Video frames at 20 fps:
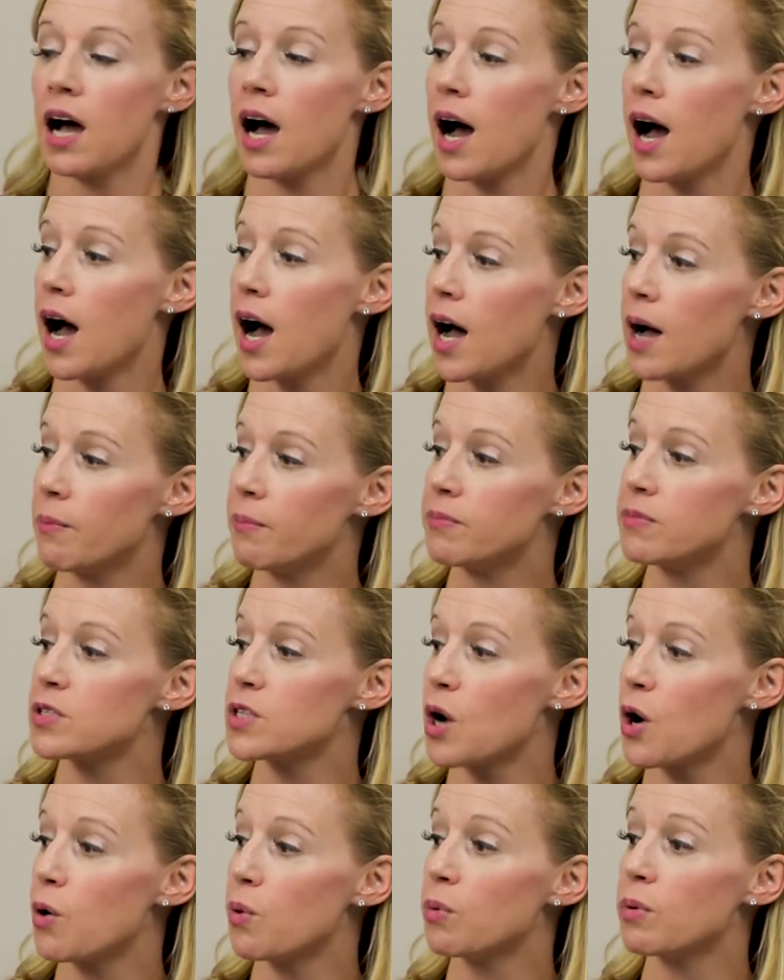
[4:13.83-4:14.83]

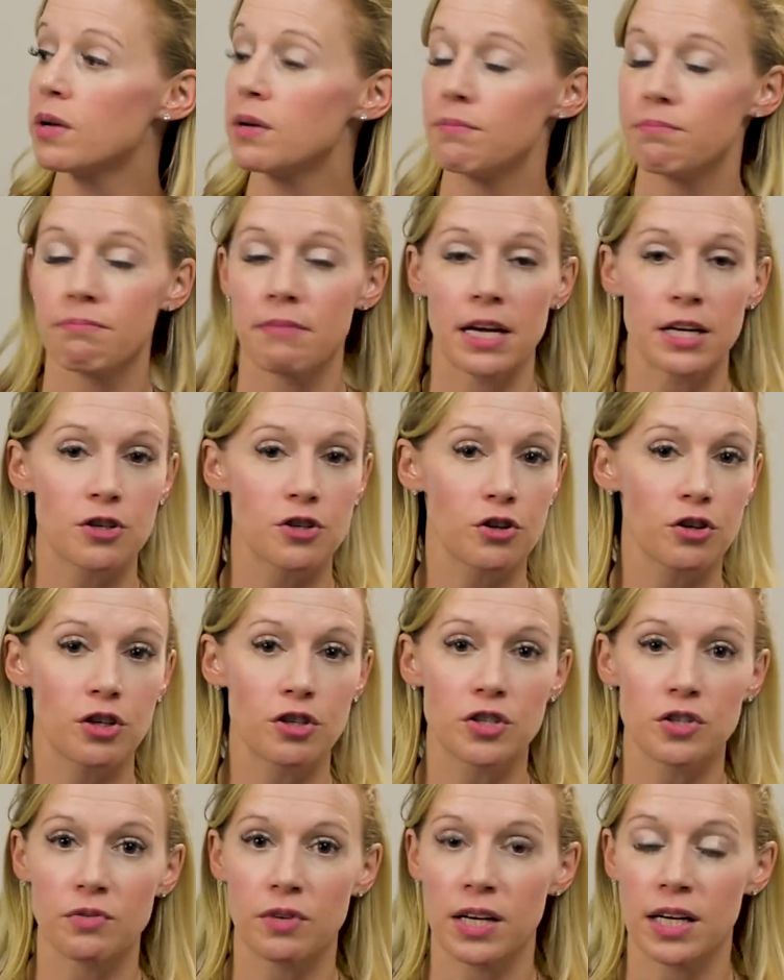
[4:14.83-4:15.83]
So make sure
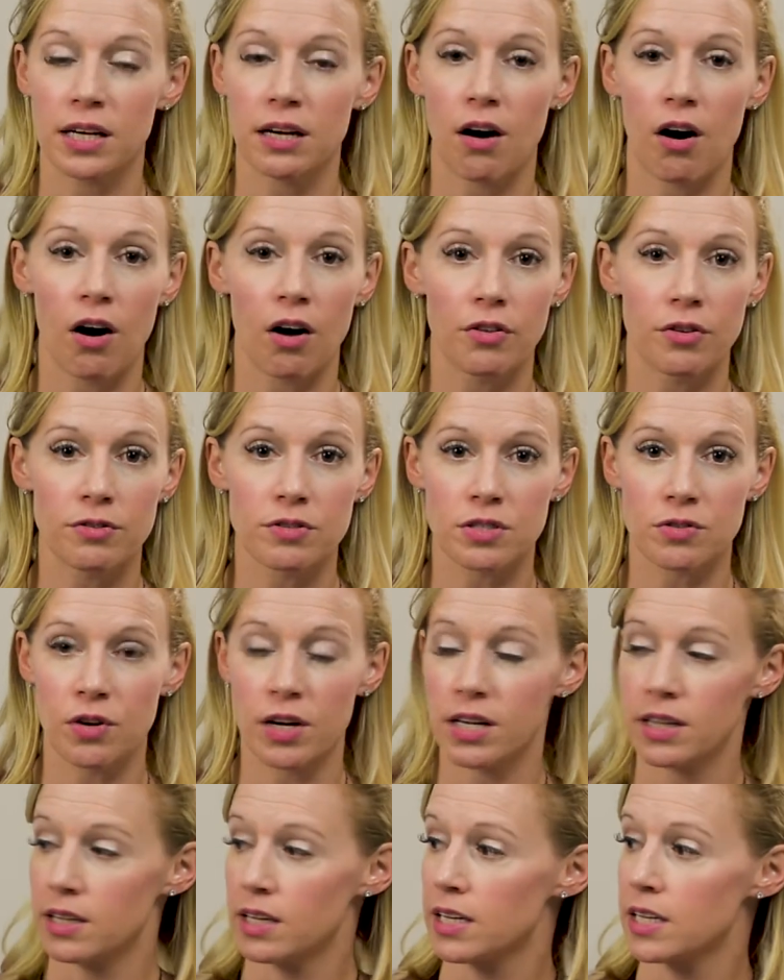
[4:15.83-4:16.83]
you're doing all those
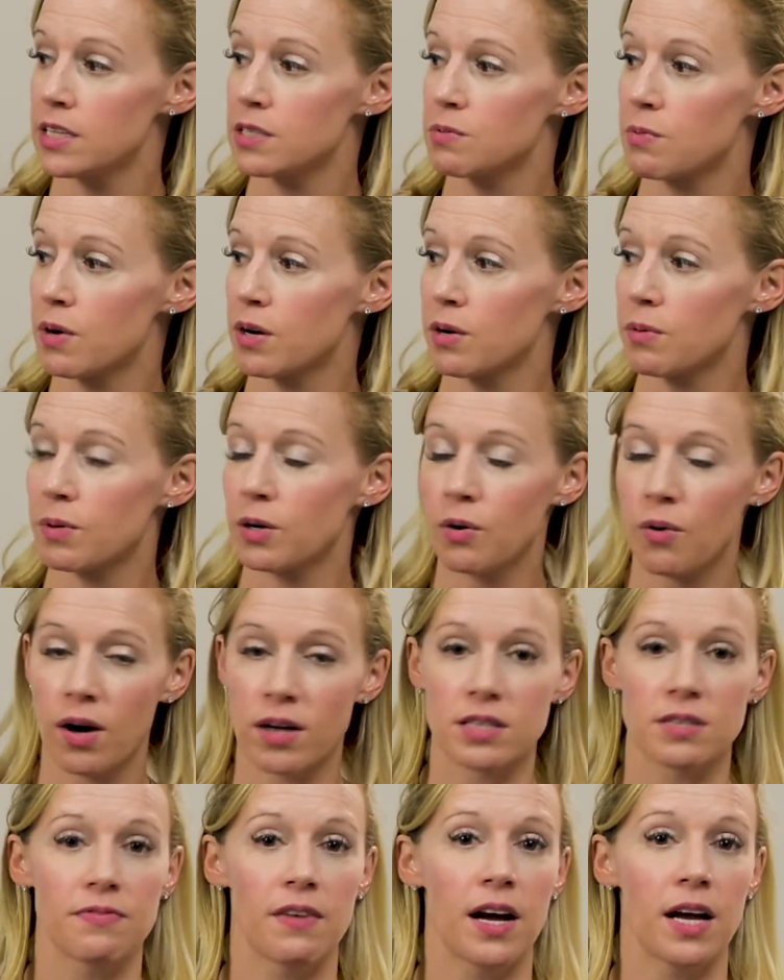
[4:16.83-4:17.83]
great things where we're
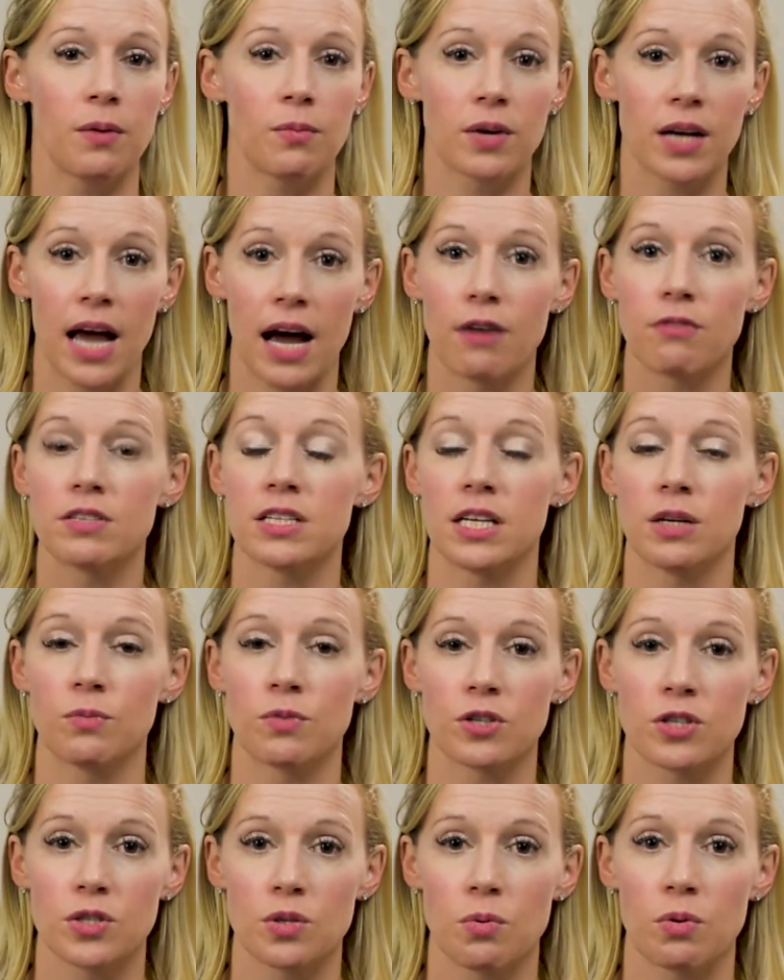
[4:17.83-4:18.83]
quantifying, we're counting,
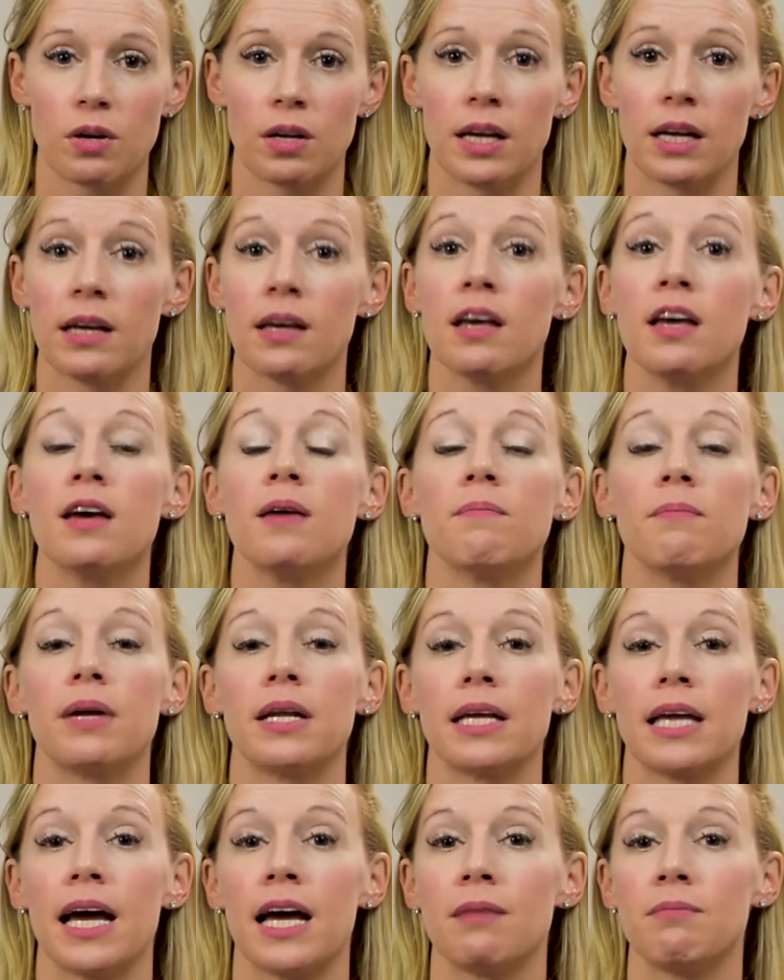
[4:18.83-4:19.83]
we're sorting, but
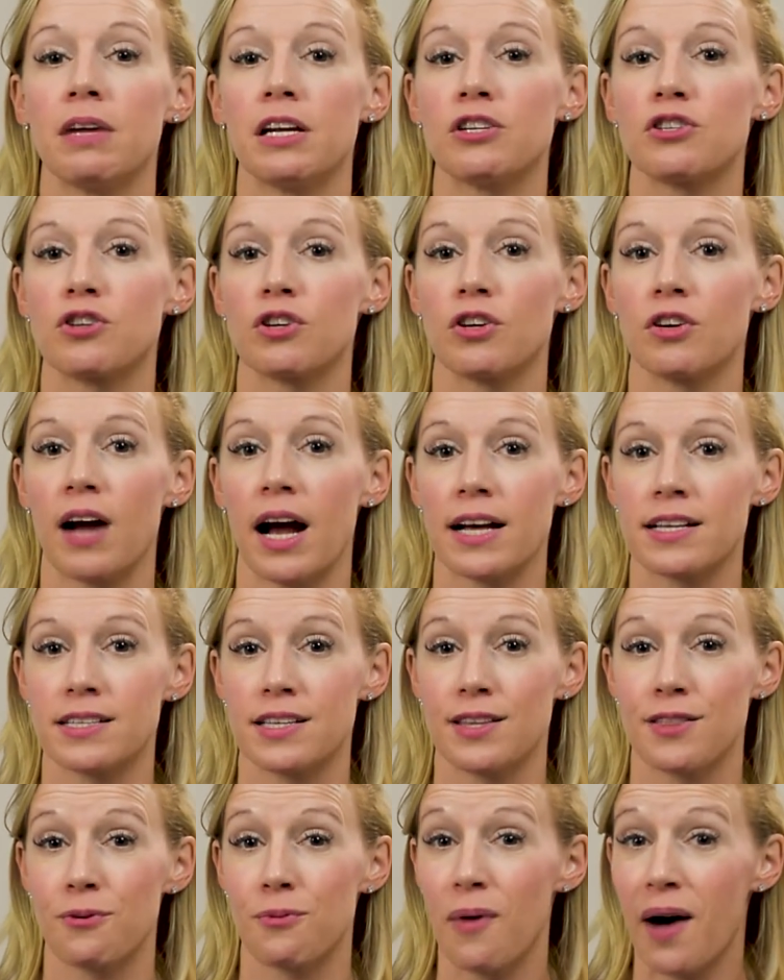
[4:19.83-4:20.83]
again, make sure you're
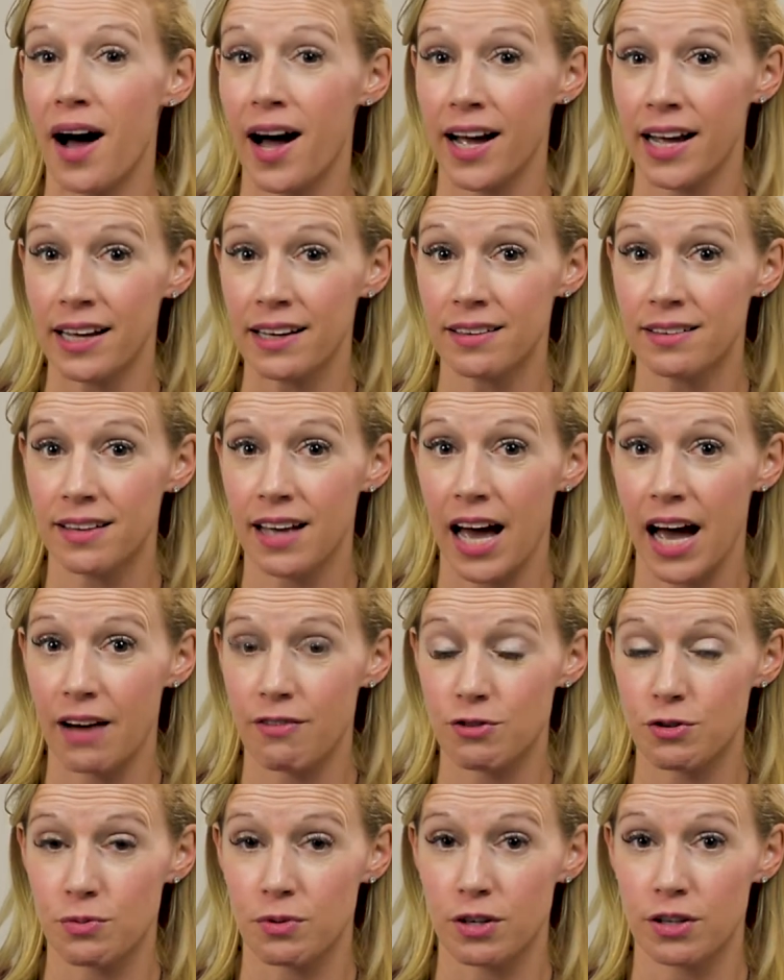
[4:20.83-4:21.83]
asking the why
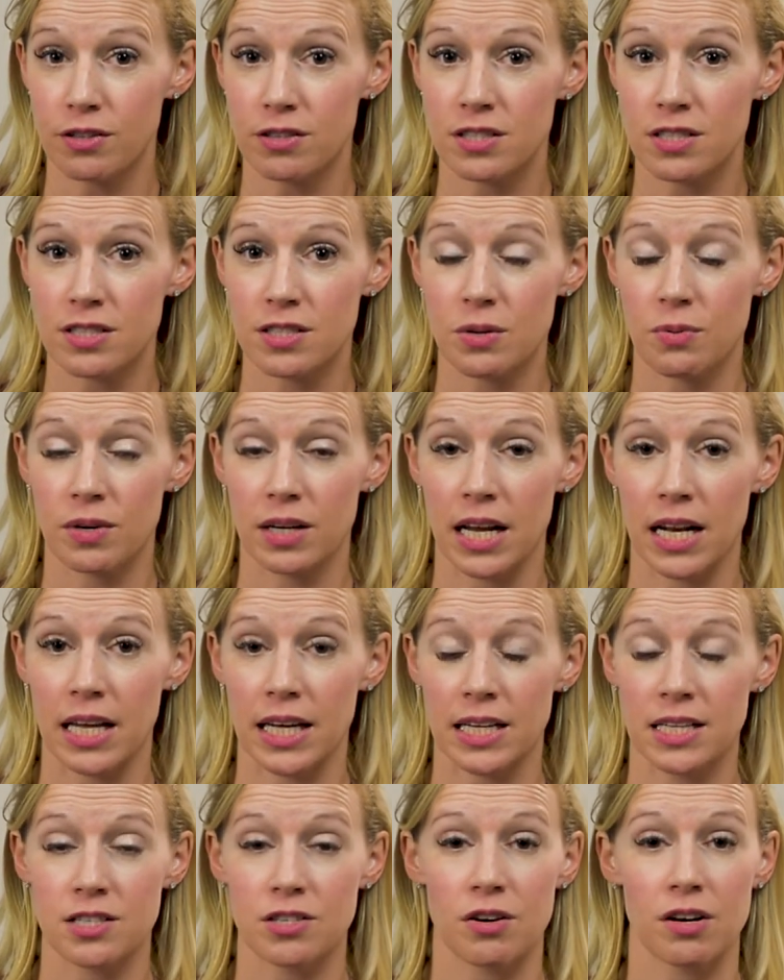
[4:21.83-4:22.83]
afterwards so we're
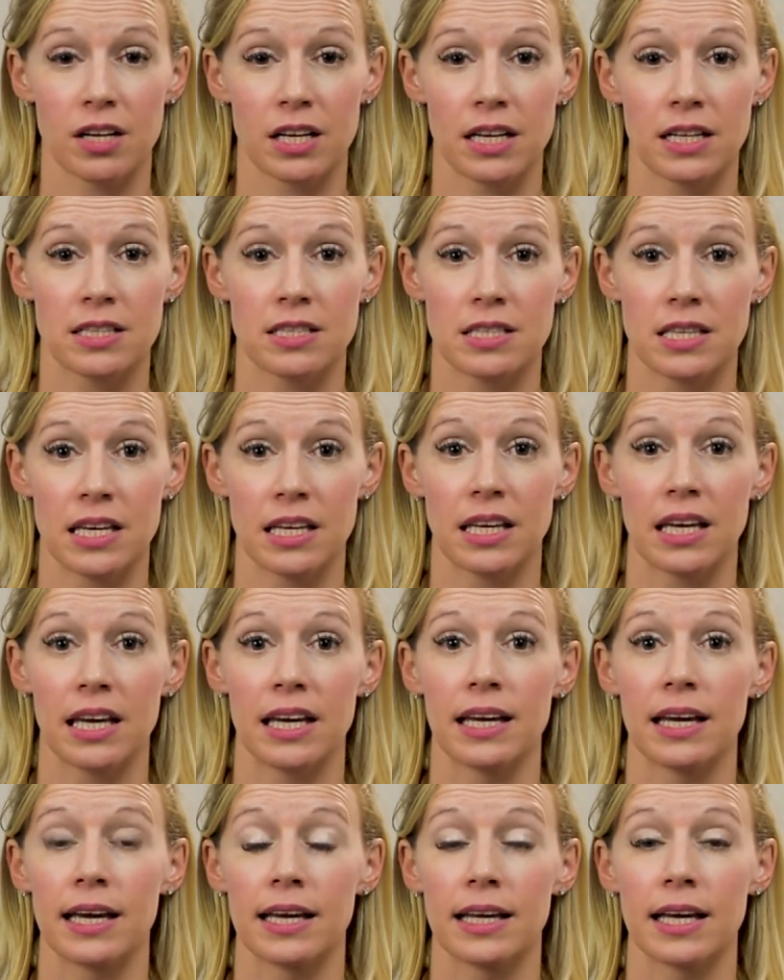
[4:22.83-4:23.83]
getting into our kids'
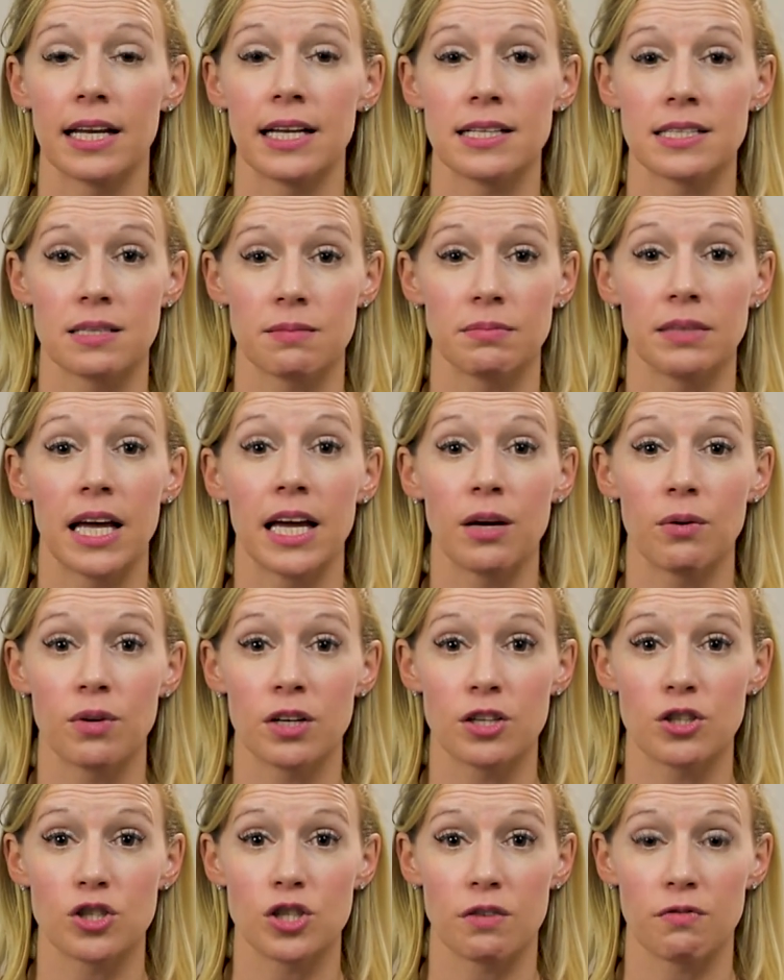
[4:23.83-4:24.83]
thinking and getting some
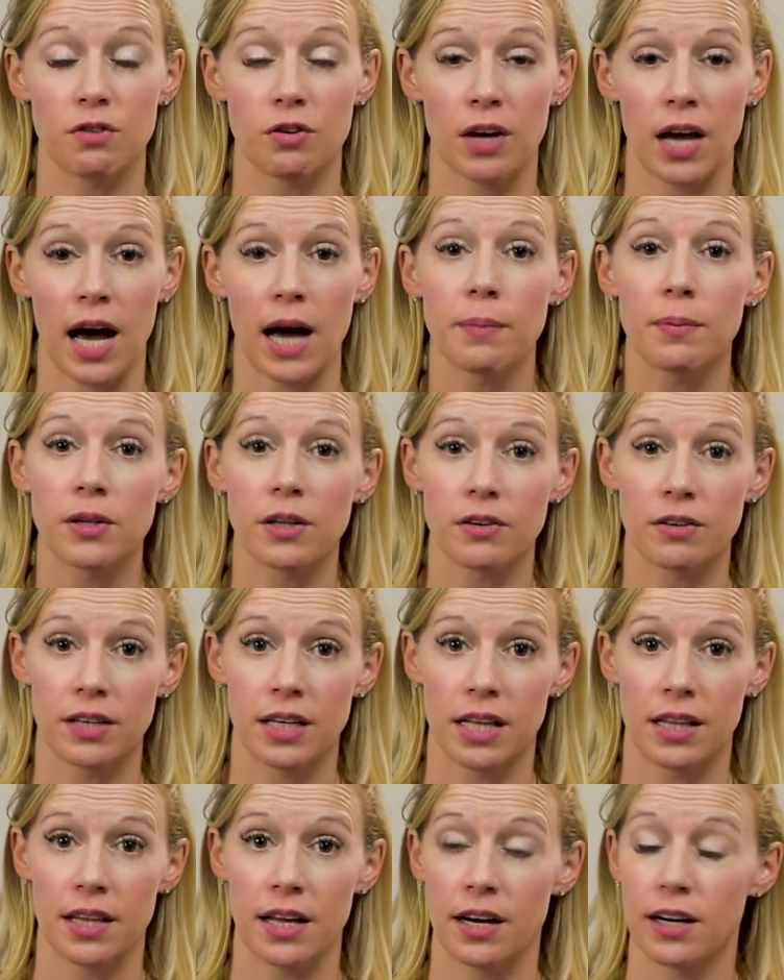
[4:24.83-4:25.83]
language and
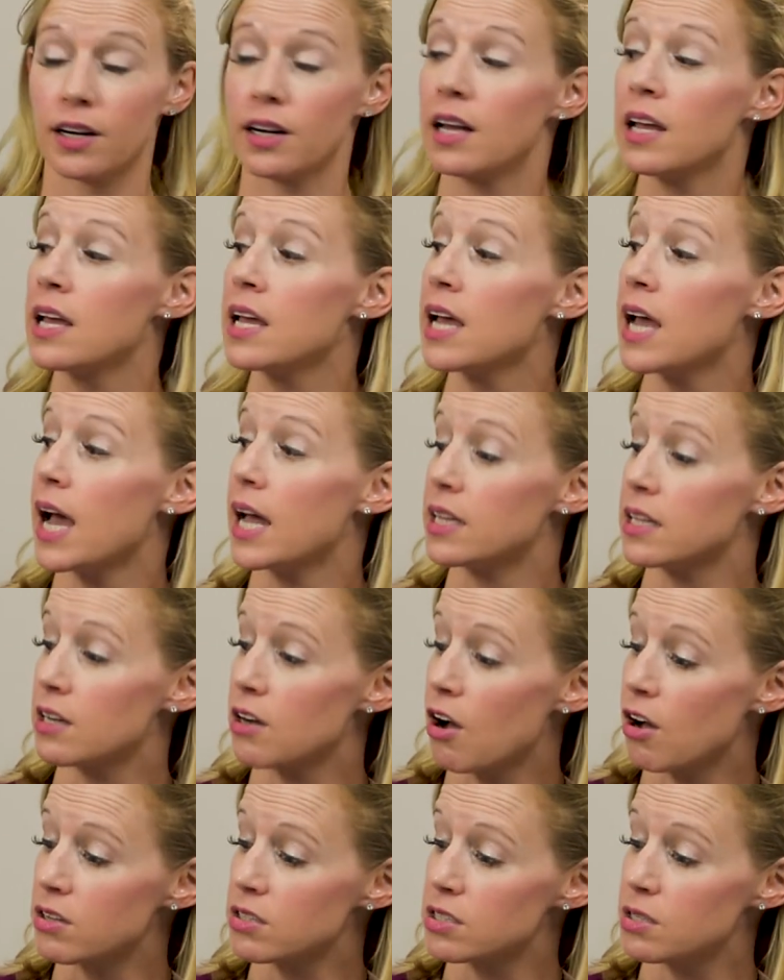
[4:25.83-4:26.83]
vocabulary in there. And then
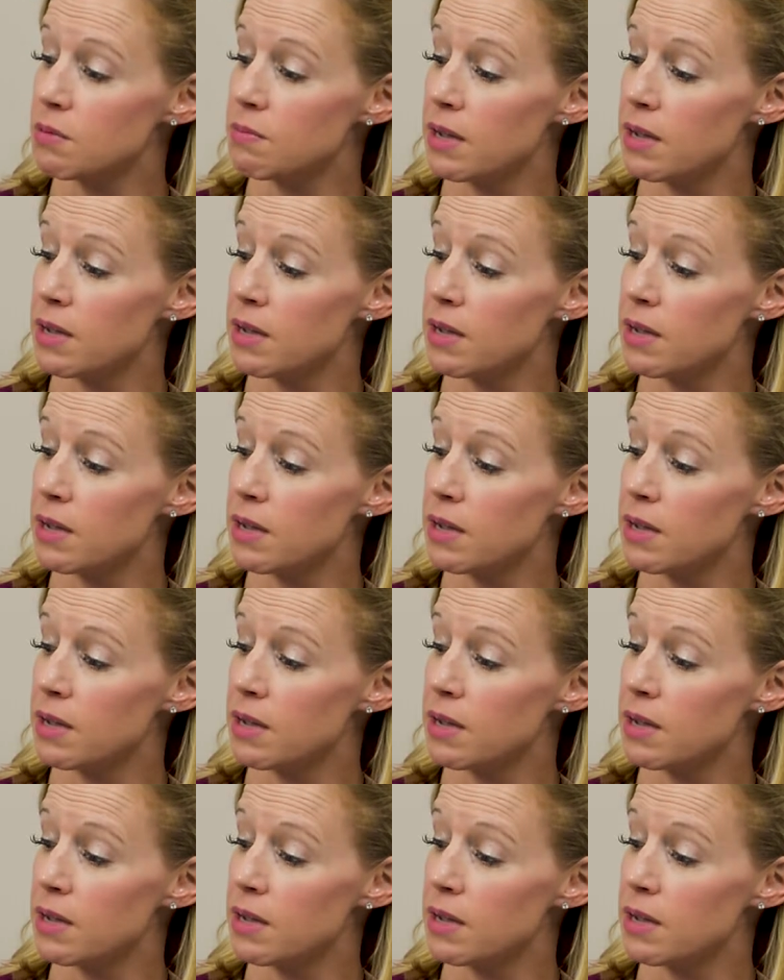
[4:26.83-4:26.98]
also